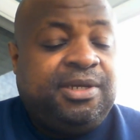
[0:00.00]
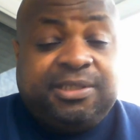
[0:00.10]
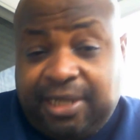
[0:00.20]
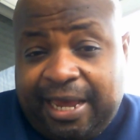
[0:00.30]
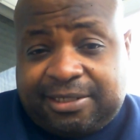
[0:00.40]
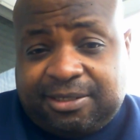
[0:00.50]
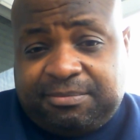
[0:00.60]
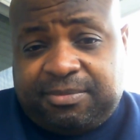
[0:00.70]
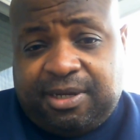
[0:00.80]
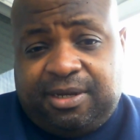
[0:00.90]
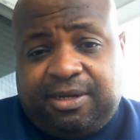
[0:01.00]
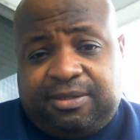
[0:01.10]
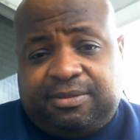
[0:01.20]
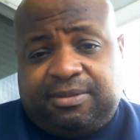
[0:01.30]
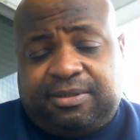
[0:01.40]
She asked him,
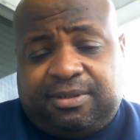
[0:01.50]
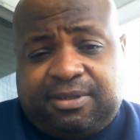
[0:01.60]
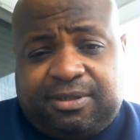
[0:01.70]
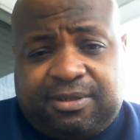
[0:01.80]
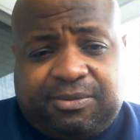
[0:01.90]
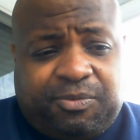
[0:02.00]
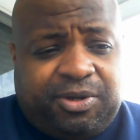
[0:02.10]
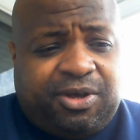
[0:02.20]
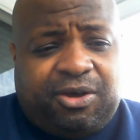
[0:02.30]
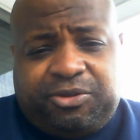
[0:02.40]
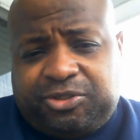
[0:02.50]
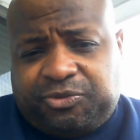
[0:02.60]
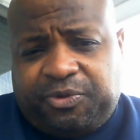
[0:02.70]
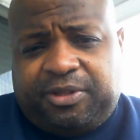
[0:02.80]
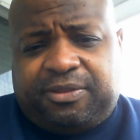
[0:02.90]
where did all your
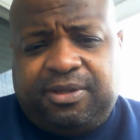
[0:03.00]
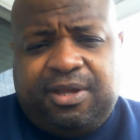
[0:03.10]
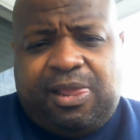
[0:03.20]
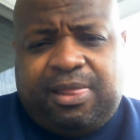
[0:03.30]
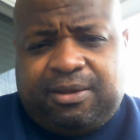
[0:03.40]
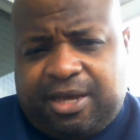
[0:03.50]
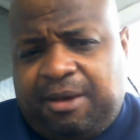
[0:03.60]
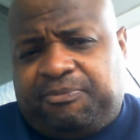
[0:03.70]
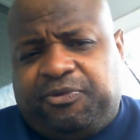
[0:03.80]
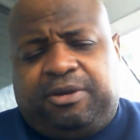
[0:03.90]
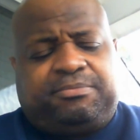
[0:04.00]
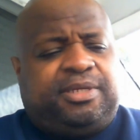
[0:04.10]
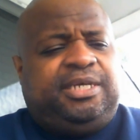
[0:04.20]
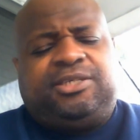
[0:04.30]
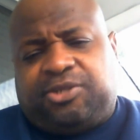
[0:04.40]
strength come from?
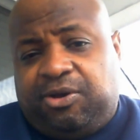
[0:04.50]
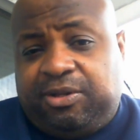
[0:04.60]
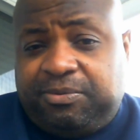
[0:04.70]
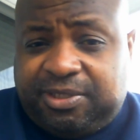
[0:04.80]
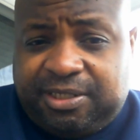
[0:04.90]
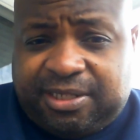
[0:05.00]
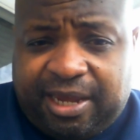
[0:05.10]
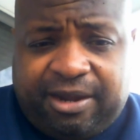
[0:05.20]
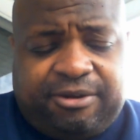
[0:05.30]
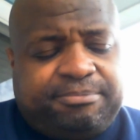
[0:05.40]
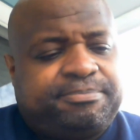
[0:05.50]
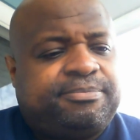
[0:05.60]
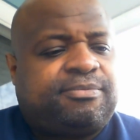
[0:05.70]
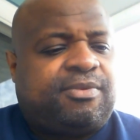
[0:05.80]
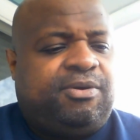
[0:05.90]
And he told her it was in his hair.
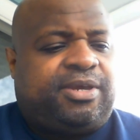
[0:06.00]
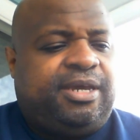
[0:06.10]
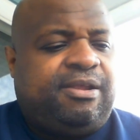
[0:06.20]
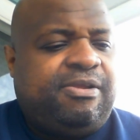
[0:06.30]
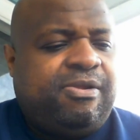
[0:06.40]
Okay.